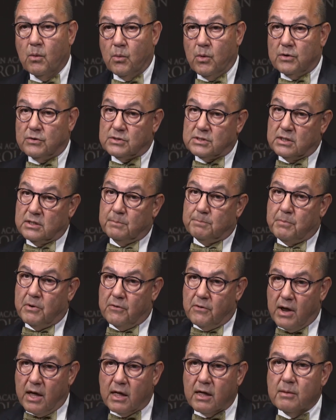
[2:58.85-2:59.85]
Whereas in the
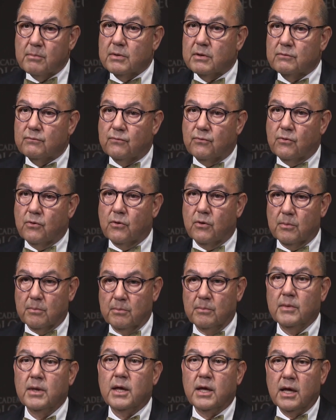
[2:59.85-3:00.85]
parenchymal
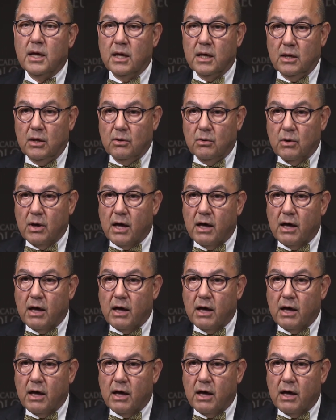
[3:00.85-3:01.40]
form, you